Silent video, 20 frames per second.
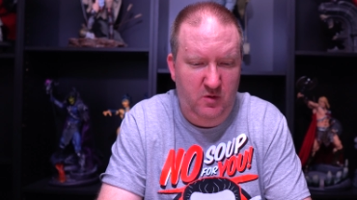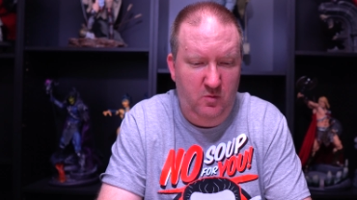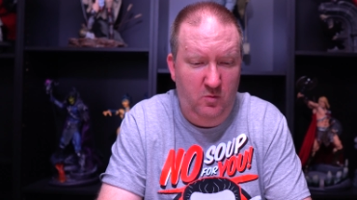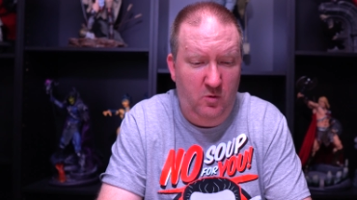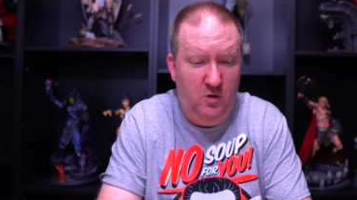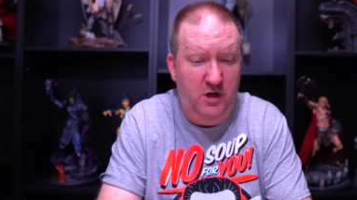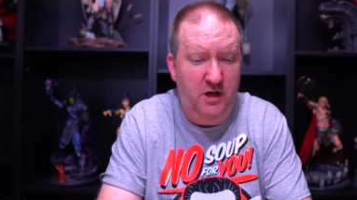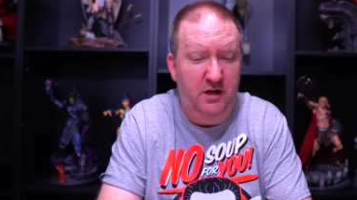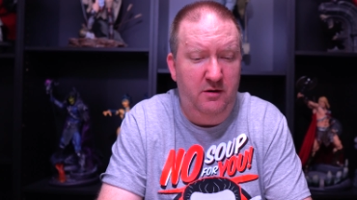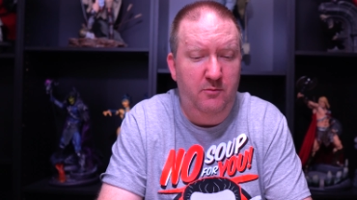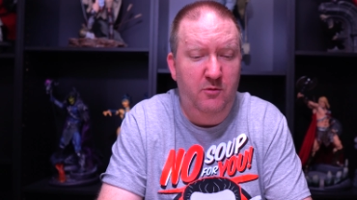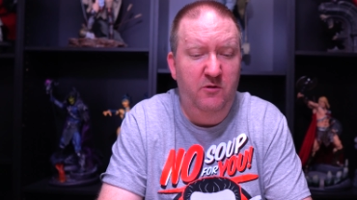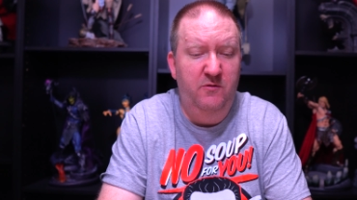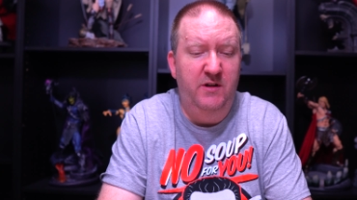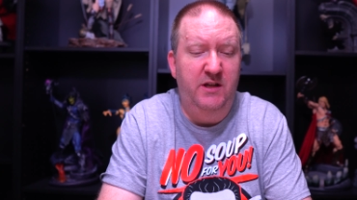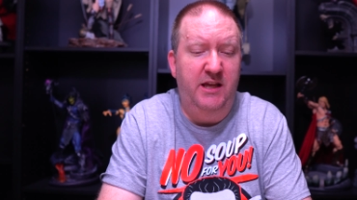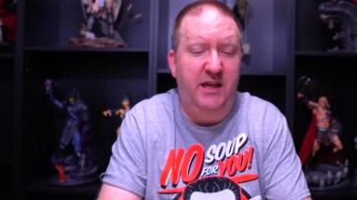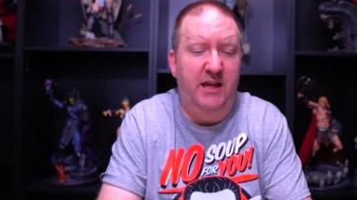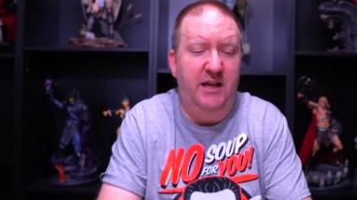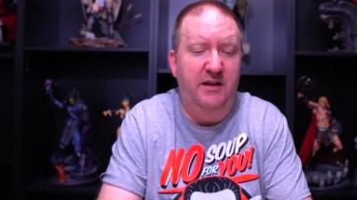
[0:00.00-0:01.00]
1.
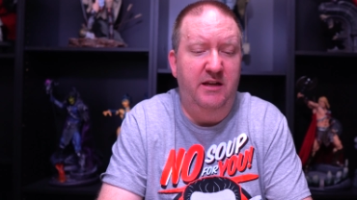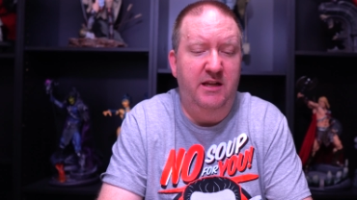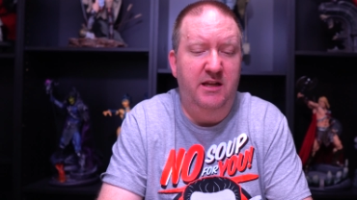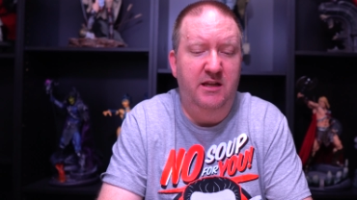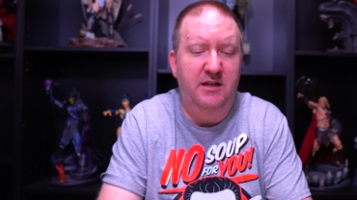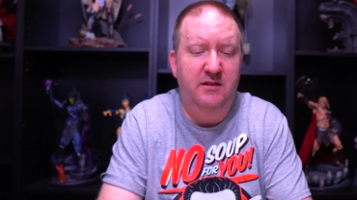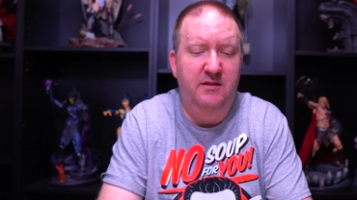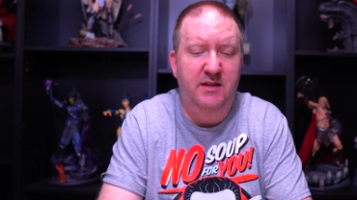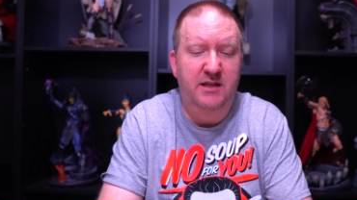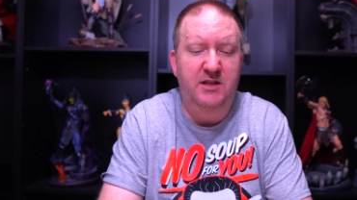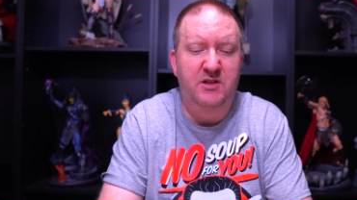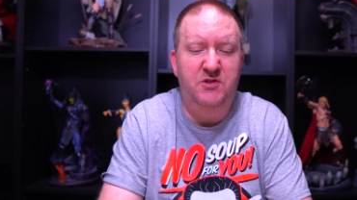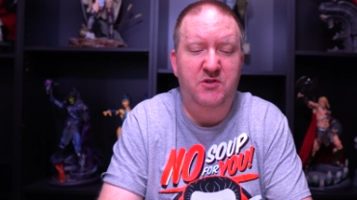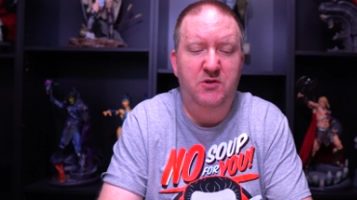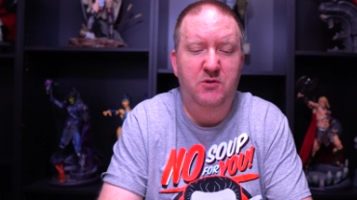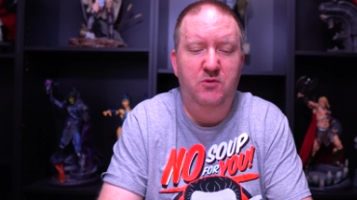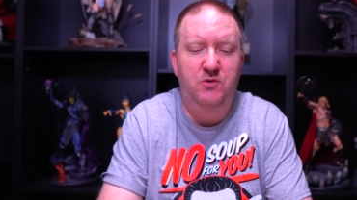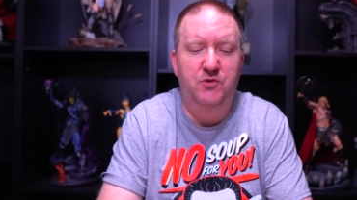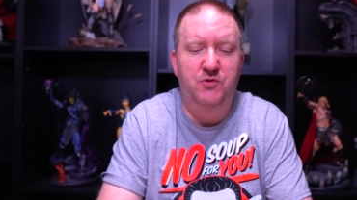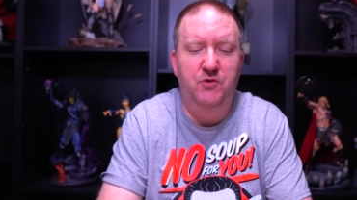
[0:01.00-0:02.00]
Movie candy. These
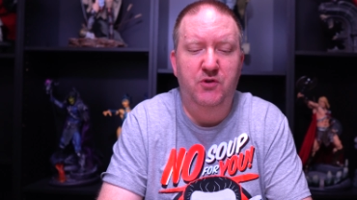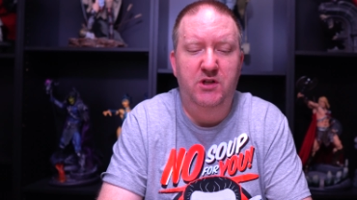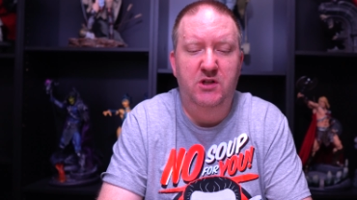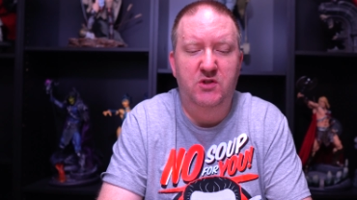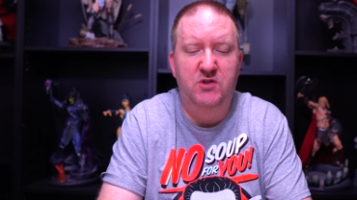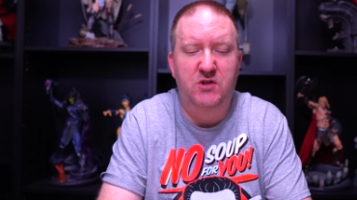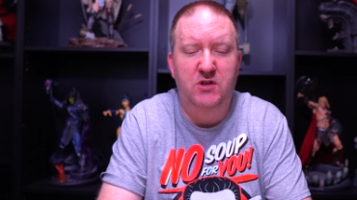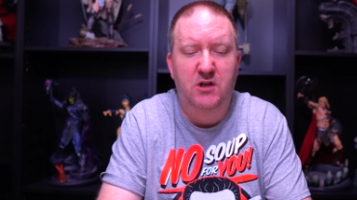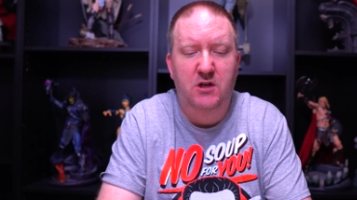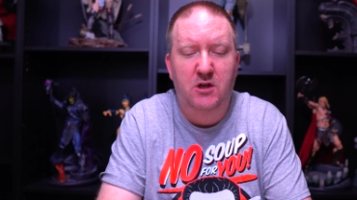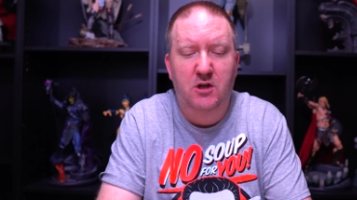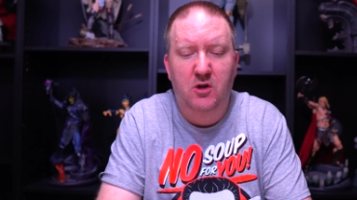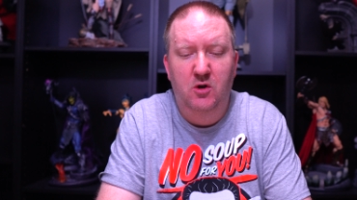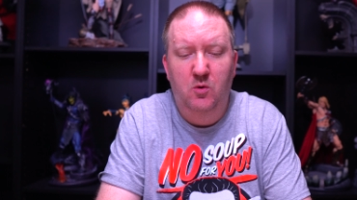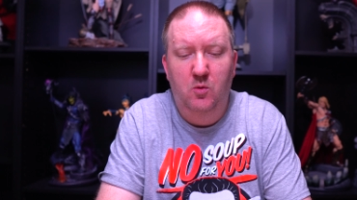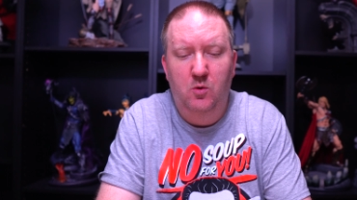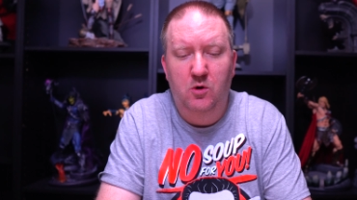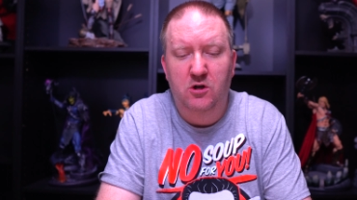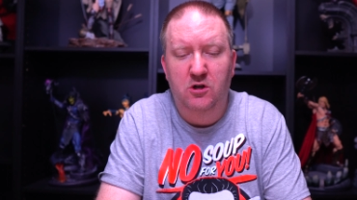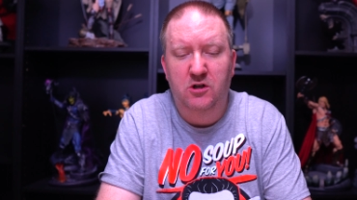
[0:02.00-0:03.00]
two treats
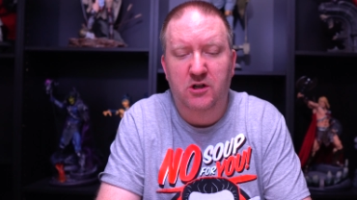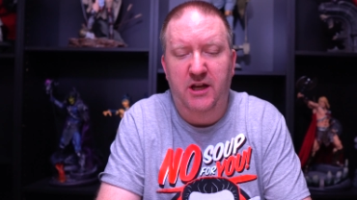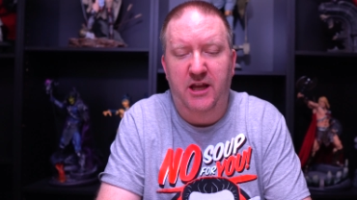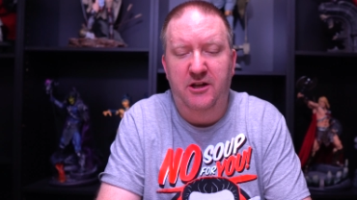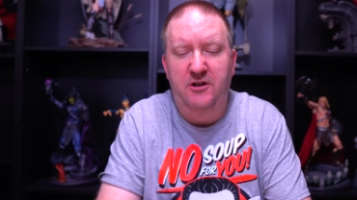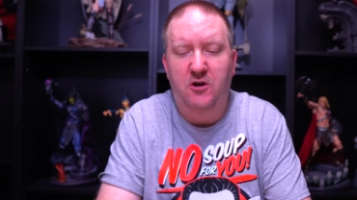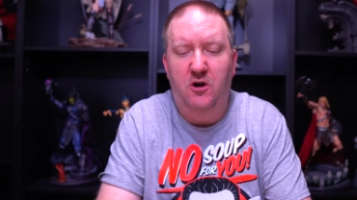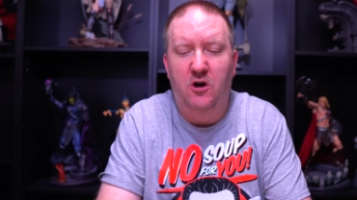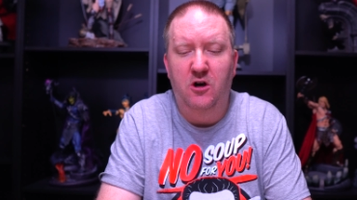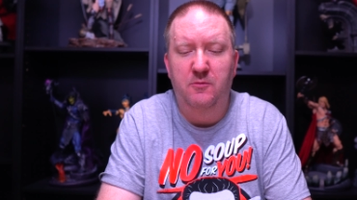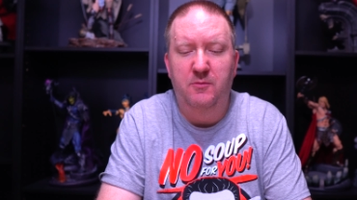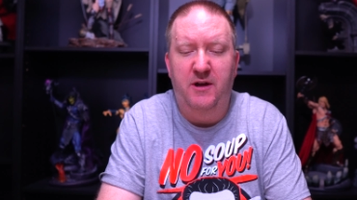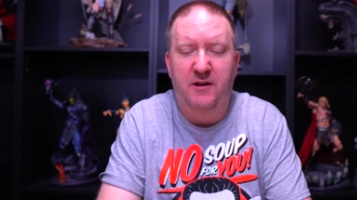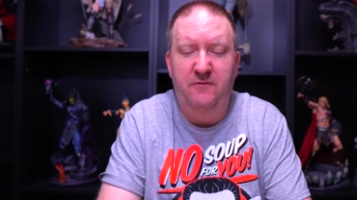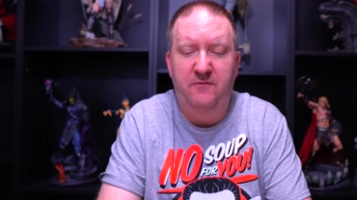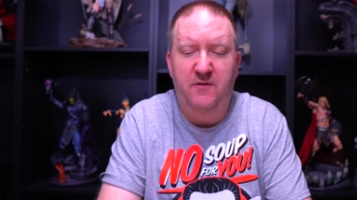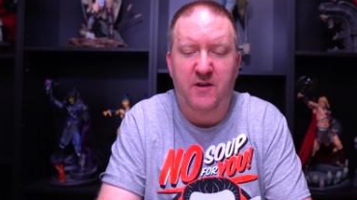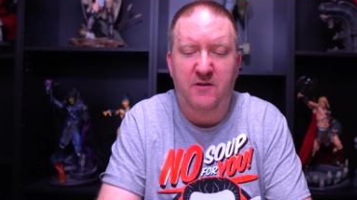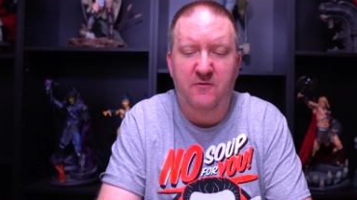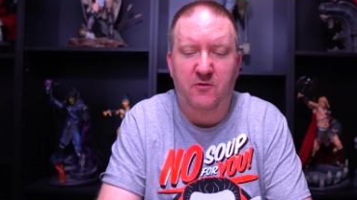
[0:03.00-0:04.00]
were and are my
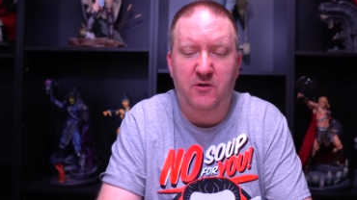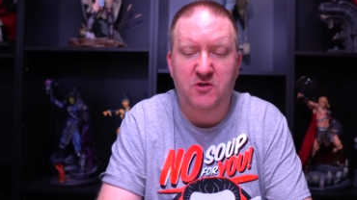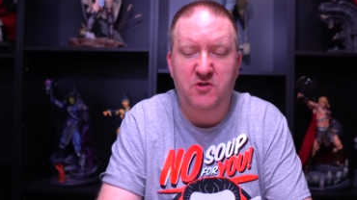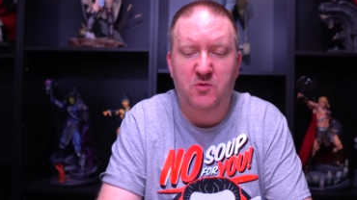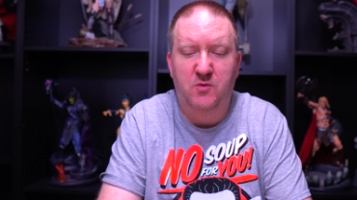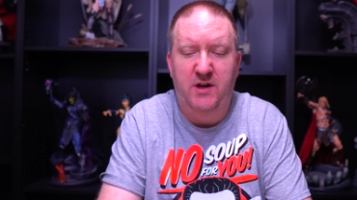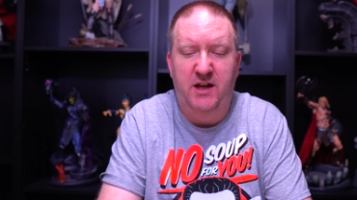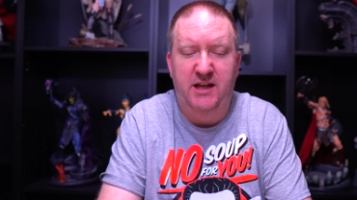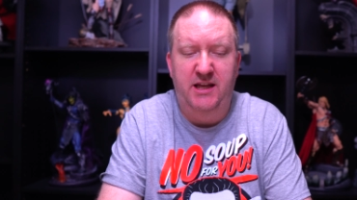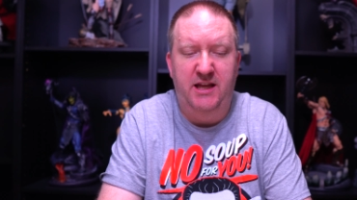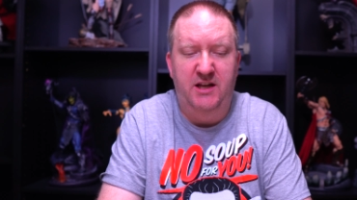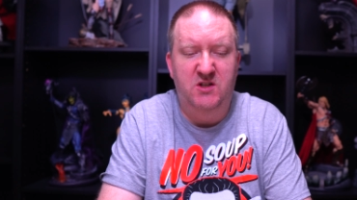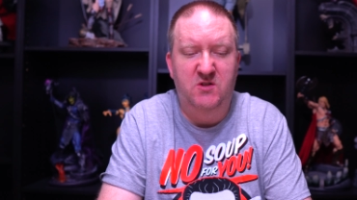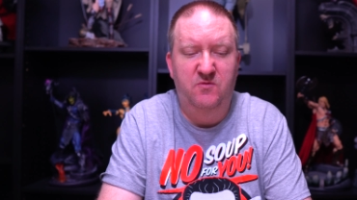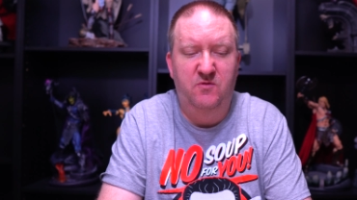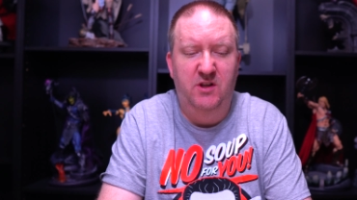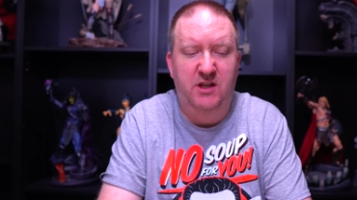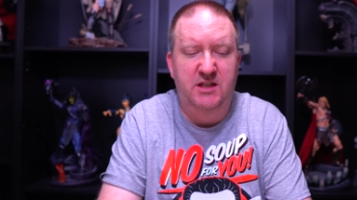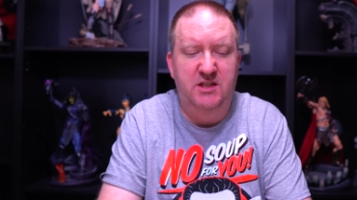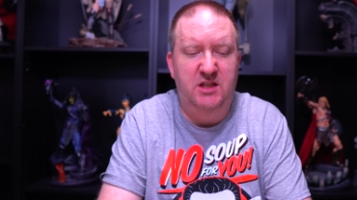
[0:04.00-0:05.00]
favorites when I catch
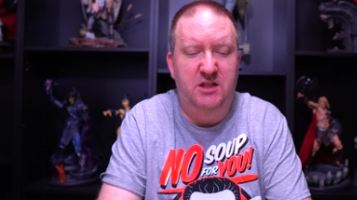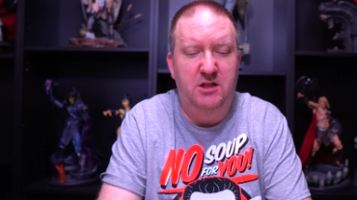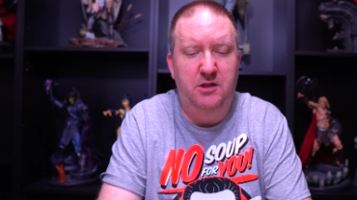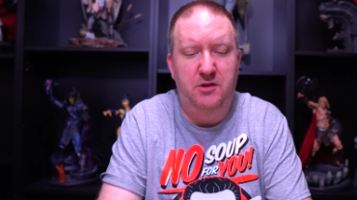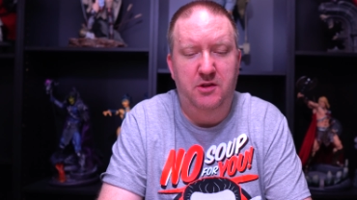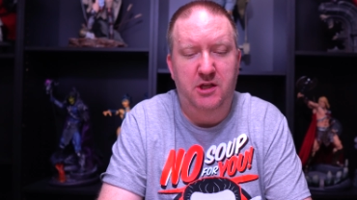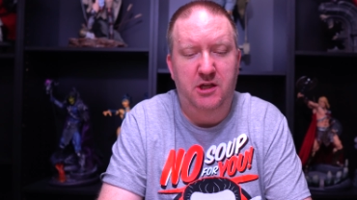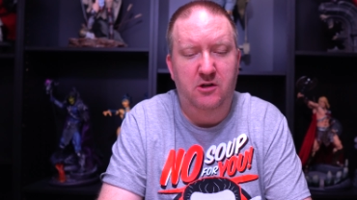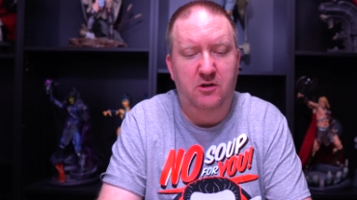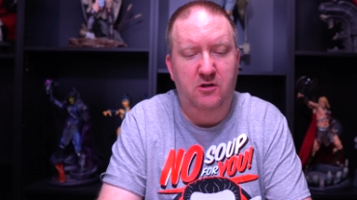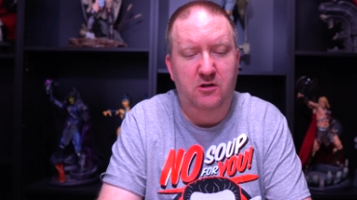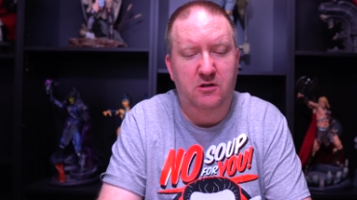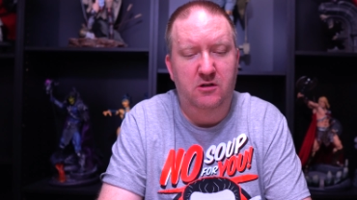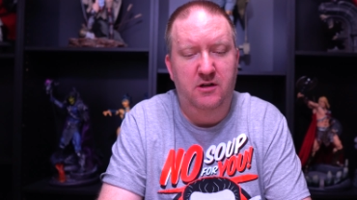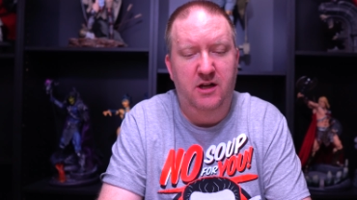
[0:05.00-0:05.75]
flicks at the theater.